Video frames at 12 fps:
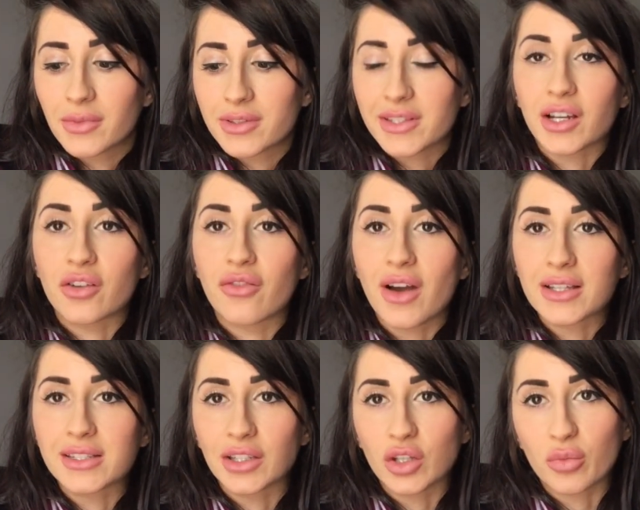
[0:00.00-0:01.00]

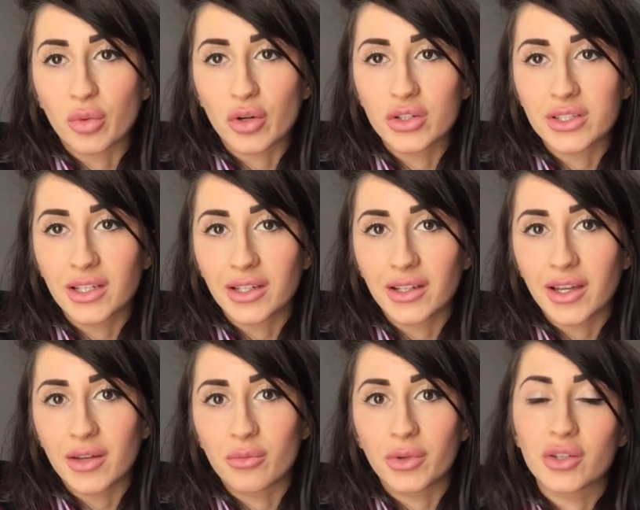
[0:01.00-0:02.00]
sacrificing your protein,
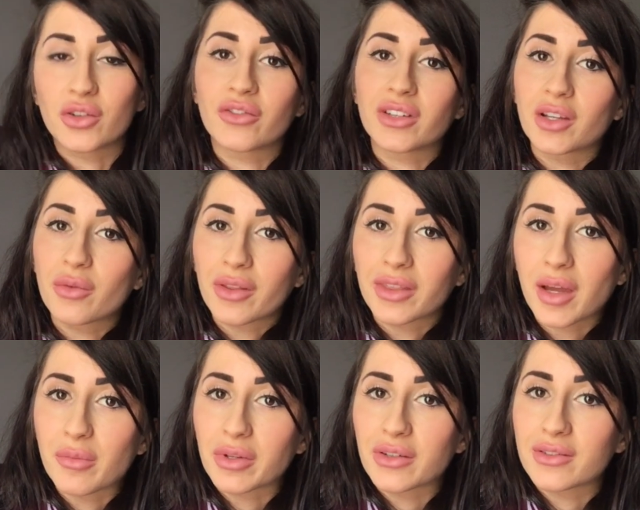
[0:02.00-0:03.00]
and we don't really want
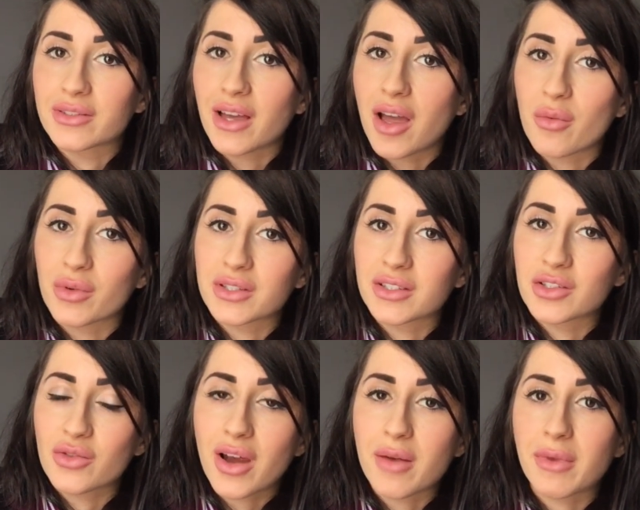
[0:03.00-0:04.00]
that, because I want to
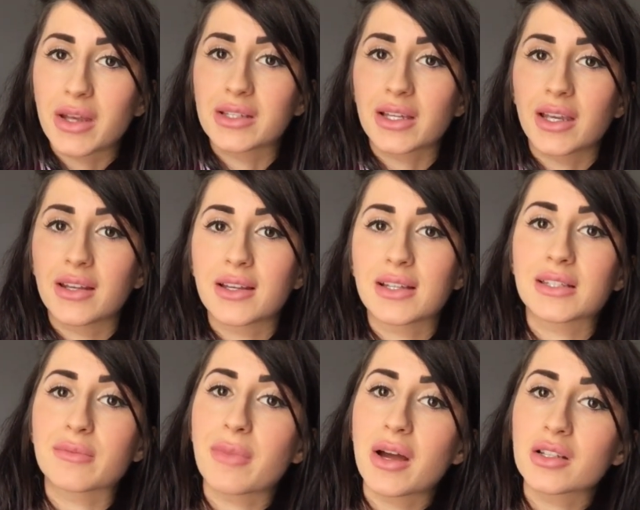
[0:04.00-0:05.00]
try and maintain
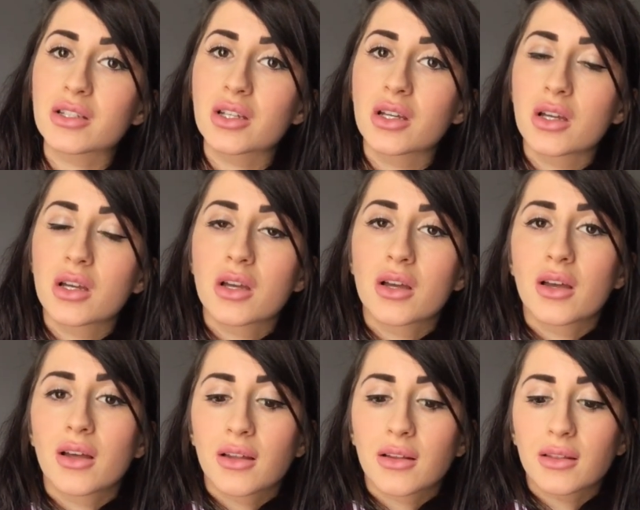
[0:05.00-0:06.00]
as much
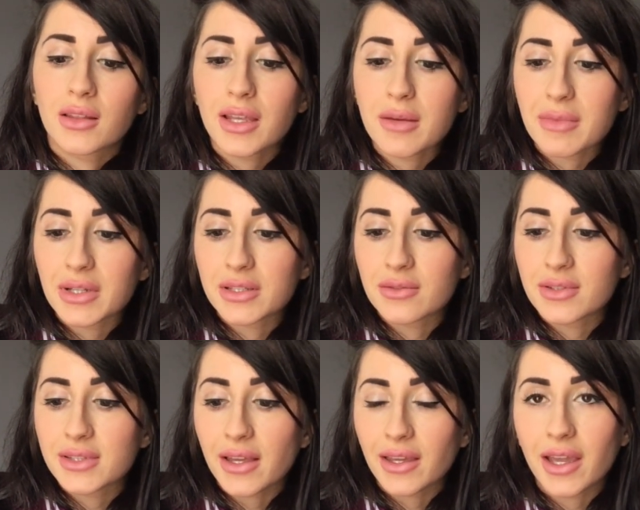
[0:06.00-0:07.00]
lean muscle
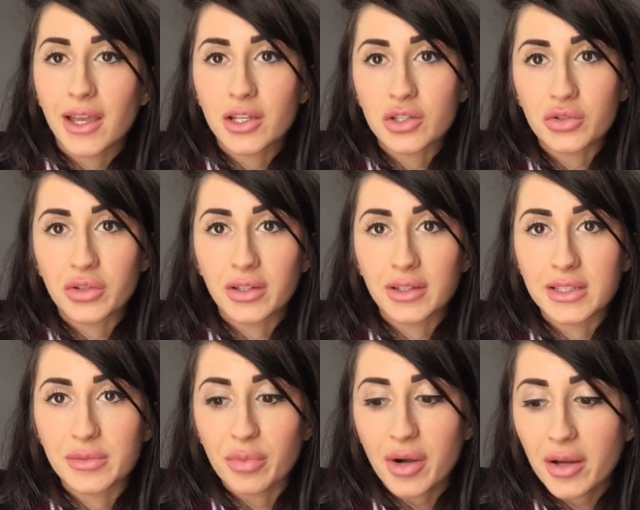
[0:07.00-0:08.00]
as I can during
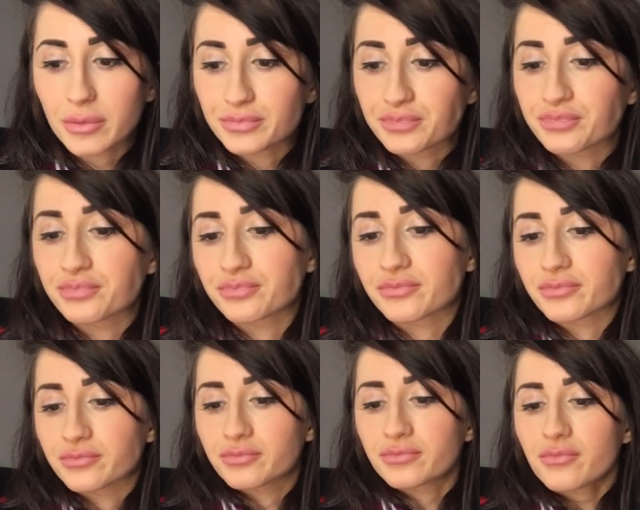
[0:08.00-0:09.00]
this prep.
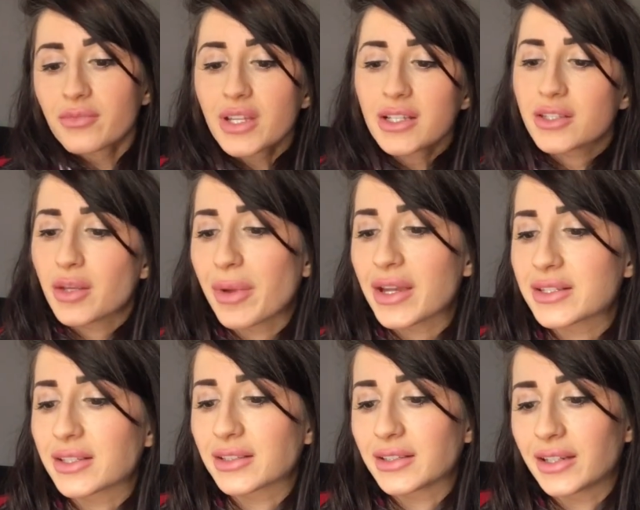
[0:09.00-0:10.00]
So
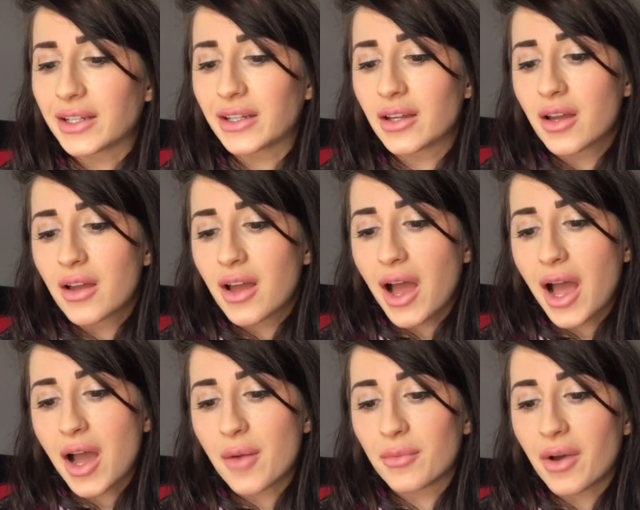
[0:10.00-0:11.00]
basically
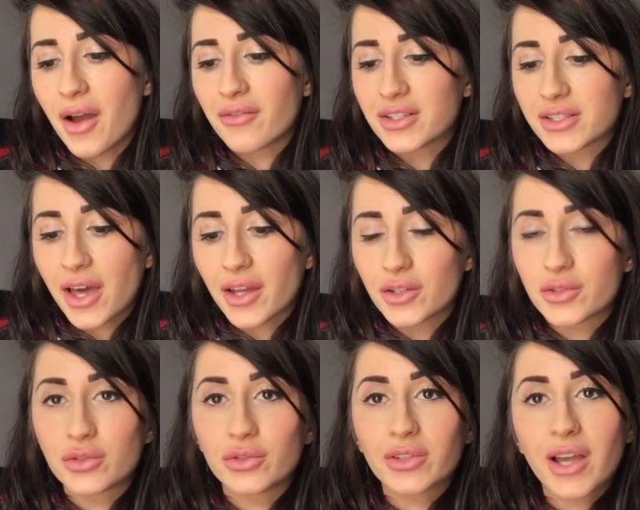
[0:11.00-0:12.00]
I've decided
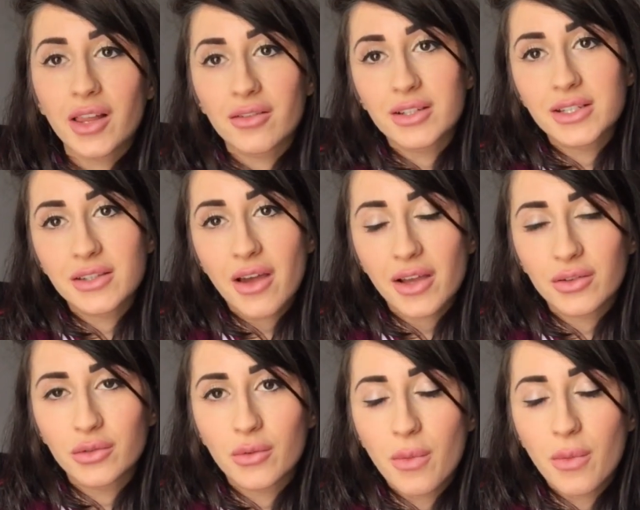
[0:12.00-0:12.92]
to calorie cycle.